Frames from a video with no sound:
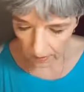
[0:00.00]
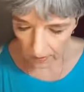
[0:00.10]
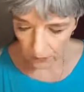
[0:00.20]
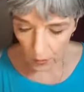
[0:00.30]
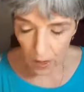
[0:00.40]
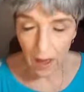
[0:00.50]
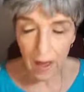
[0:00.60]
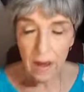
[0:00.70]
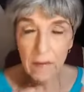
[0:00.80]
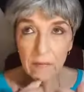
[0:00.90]
If
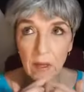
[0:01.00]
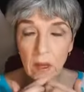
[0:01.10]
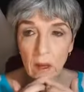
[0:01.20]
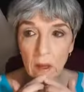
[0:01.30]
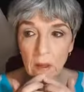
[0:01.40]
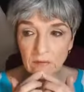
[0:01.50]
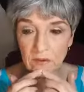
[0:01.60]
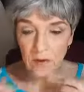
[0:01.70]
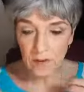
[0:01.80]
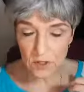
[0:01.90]

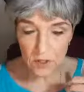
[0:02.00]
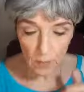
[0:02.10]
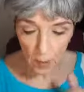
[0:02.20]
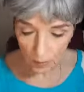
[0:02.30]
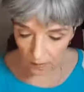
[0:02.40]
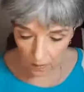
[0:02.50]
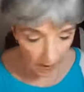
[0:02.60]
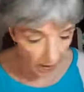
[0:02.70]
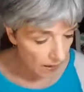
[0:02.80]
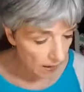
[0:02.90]
you've ever smoked in the
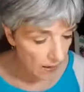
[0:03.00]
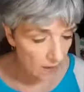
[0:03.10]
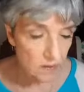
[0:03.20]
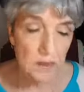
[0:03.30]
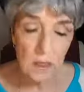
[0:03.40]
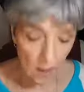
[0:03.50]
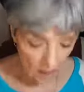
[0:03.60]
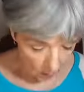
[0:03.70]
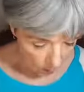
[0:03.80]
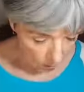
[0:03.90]
past,
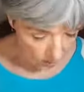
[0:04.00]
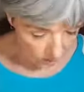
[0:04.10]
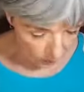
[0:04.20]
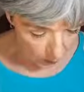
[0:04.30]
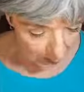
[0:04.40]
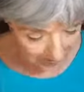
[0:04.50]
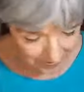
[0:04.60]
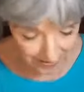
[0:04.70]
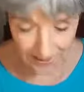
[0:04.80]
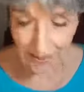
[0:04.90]
or if you're
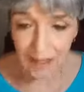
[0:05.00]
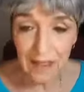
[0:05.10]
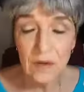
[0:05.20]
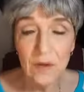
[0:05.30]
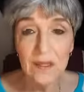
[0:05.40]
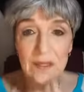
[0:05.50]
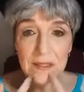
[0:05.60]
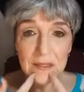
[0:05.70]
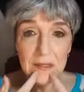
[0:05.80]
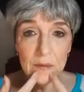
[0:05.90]
aging, you get
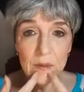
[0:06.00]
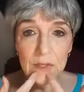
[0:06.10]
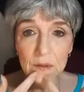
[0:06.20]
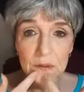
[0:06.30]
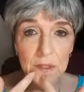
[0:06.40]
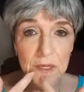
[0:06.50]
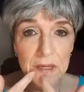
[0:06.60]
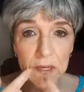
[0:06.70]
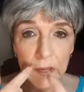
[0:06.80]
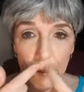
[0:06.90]
these little wrinkles right
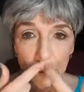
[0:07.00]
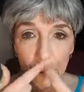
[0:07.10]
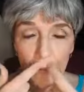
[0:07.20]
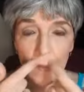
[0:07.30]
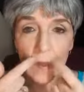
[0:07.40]
in here.